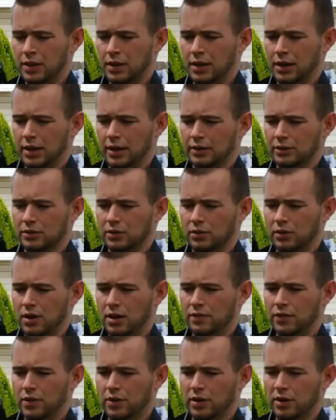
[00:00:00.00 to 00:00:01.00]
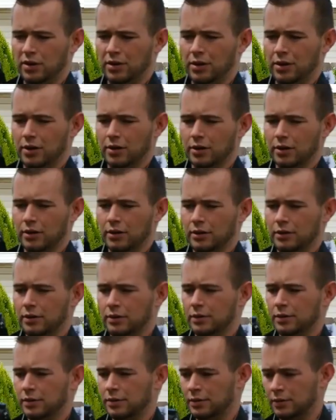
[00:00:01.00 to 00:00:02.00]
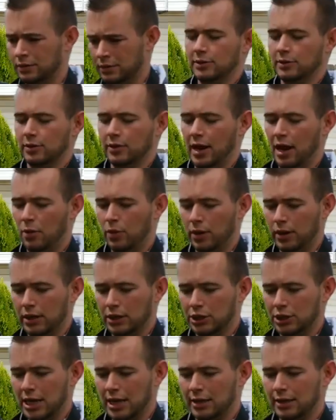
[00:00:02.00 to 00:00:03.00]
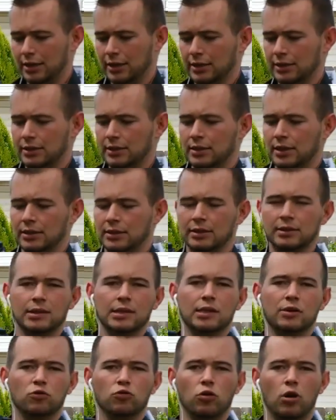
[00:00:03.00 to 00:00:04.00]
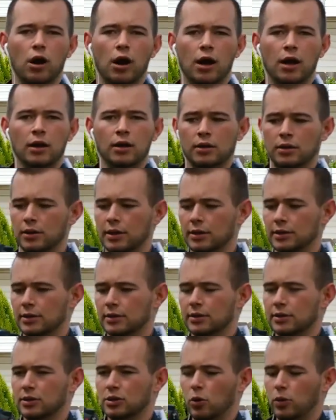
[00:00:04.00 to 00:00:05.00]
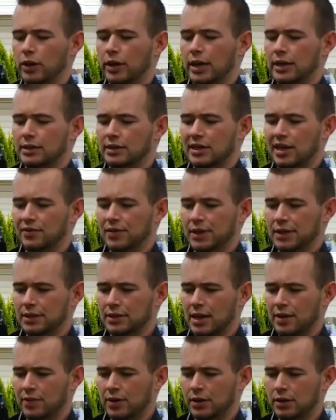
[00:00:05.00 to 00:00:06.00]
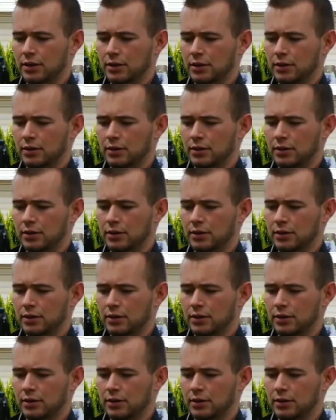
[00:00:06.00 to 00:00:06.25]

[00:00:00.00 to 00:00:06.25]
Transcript: Okay, so not very long. So now we're going to check this. This is in RAW. This is the Sony A77.